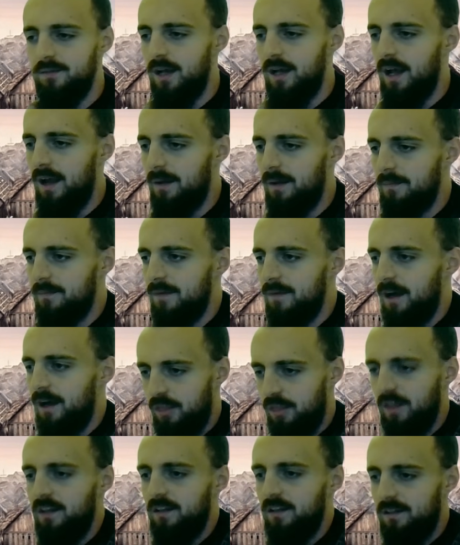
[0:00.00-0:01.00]
um, I
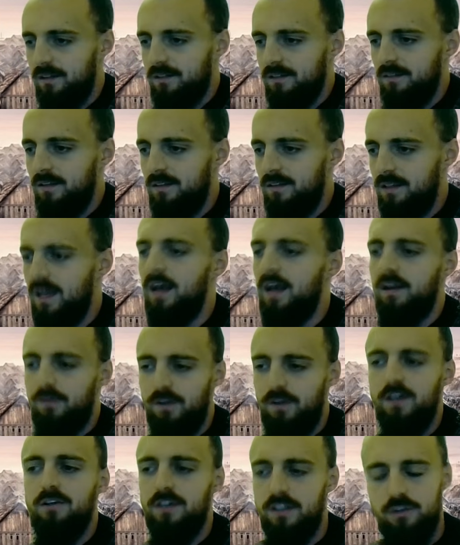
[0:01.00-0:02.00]
think, yeah,
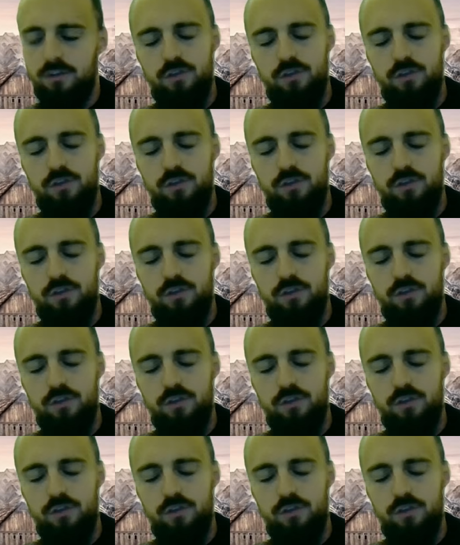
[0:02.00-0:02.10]
if it could